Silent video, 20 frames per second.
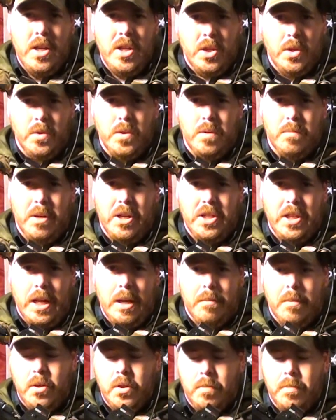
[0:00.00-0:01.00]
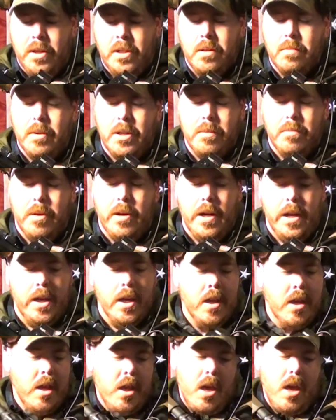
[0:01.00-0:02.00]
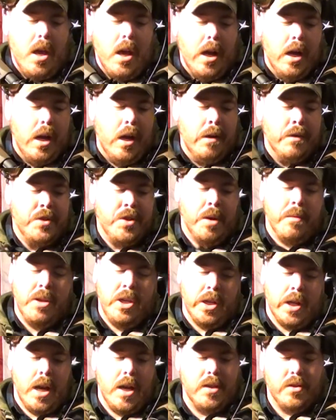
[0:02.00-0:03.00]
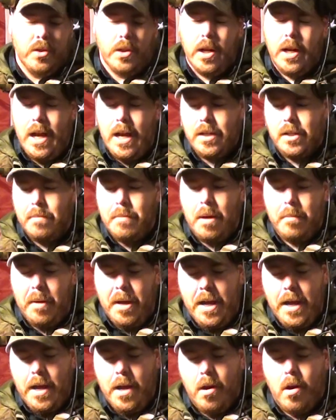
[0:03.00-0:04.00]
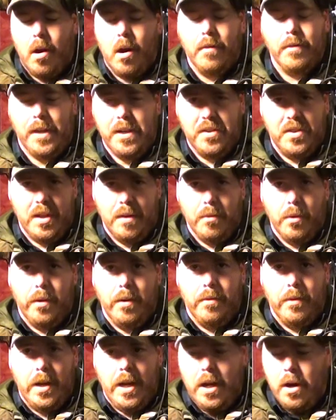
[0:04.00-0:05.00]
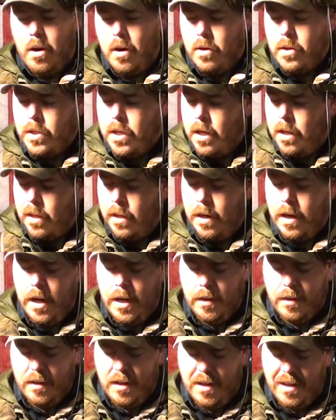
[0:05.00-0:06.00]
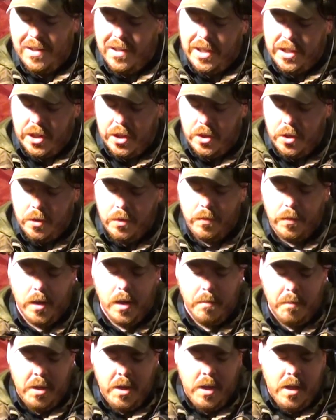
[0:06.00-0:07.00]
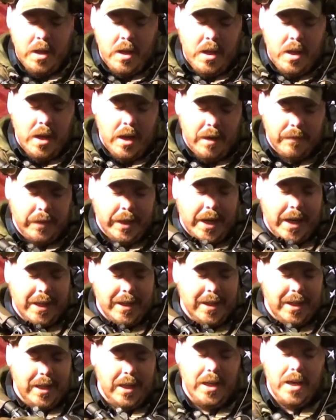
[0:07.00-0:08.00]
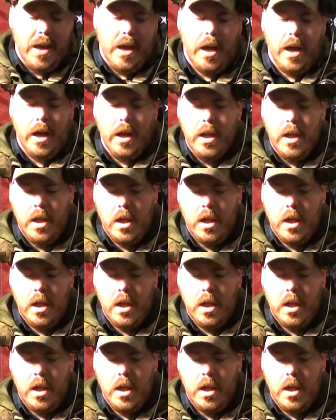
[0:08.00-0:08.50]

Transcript: use as much ammo, spend as much money. Some of you guys are going to ask about my AR. I've got several different ARs that I like to choose from. I've got the,